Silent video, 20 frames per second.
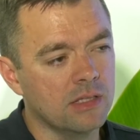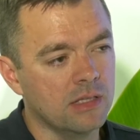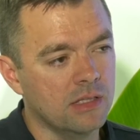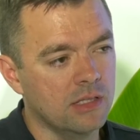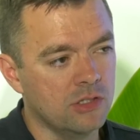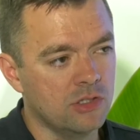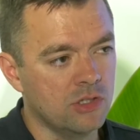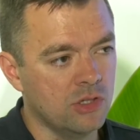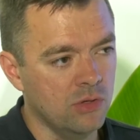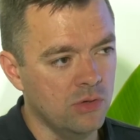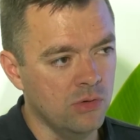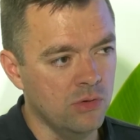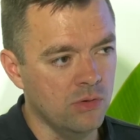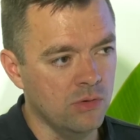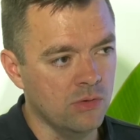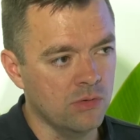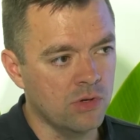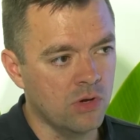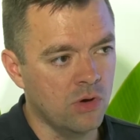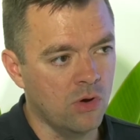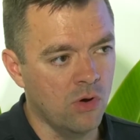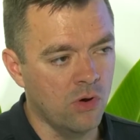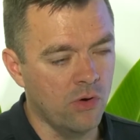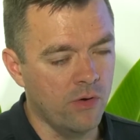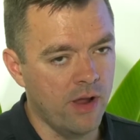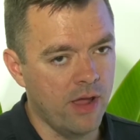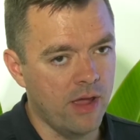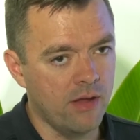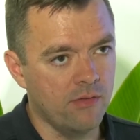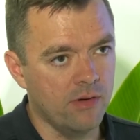say there's two
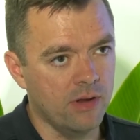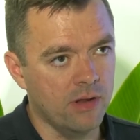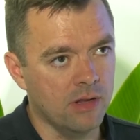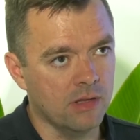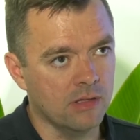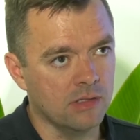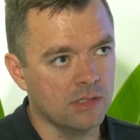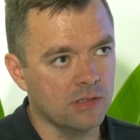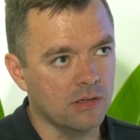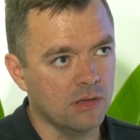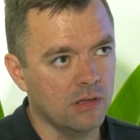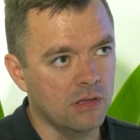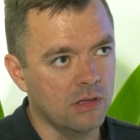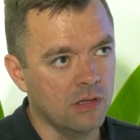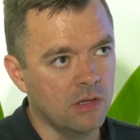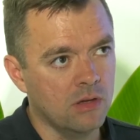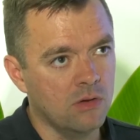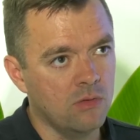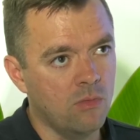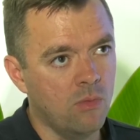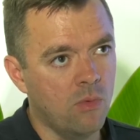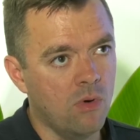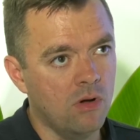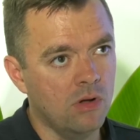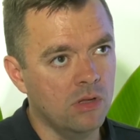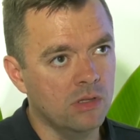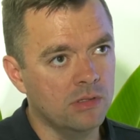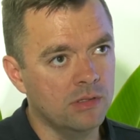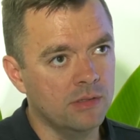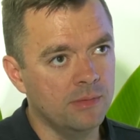core areas.
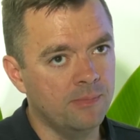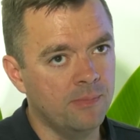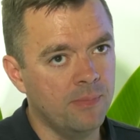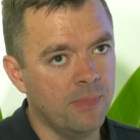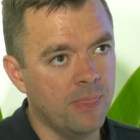One,